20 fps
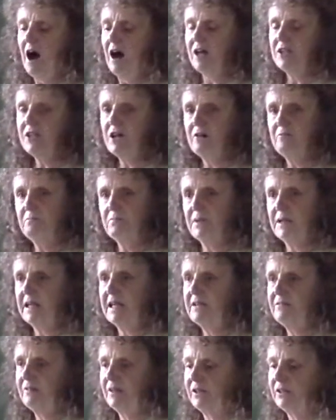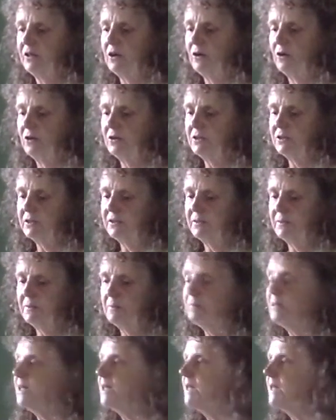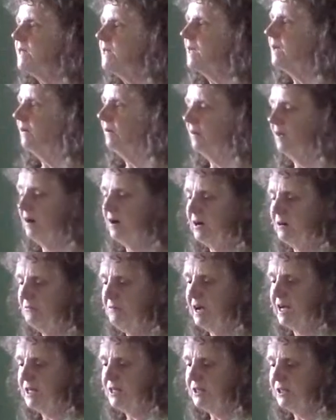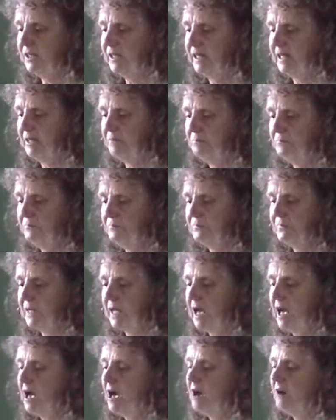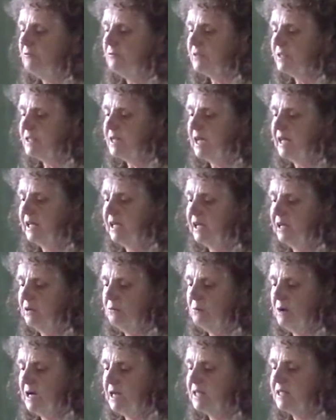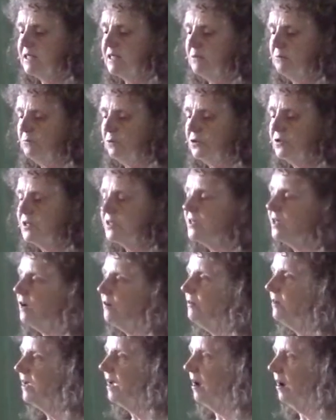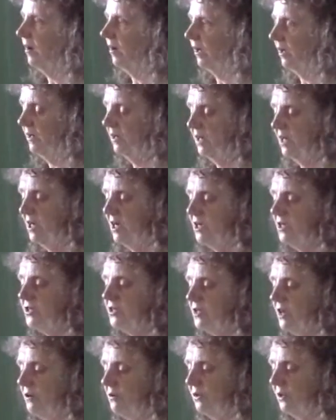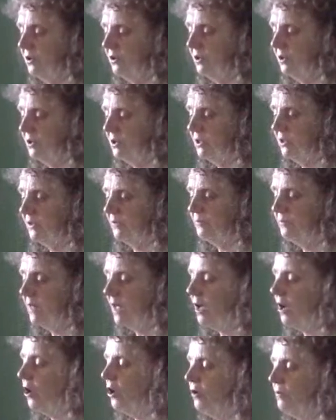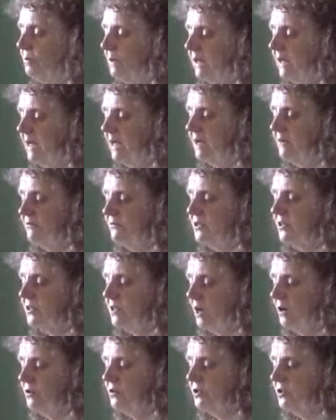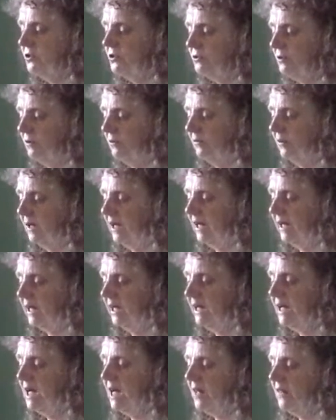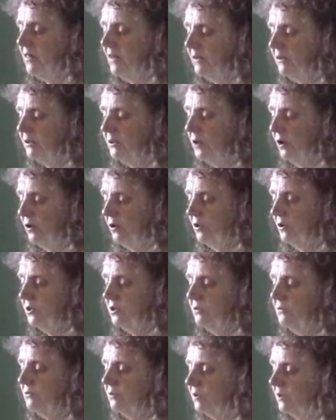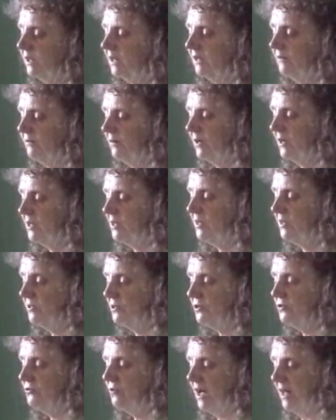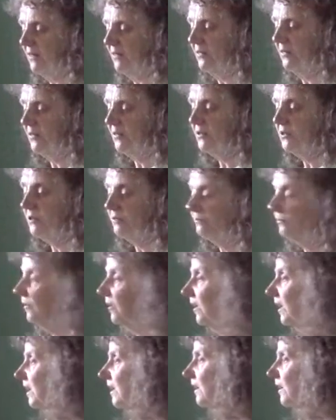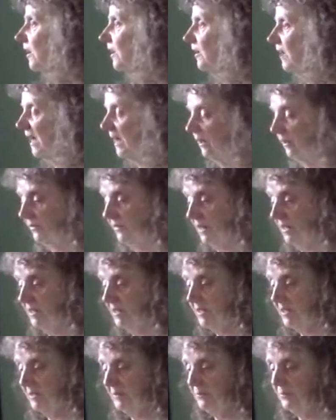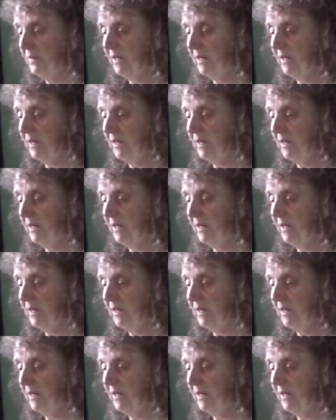I don't believe in God, but still I rage at him for taking away someone so young, so good, who believed so strongly that God would give her the strength to fight her illness,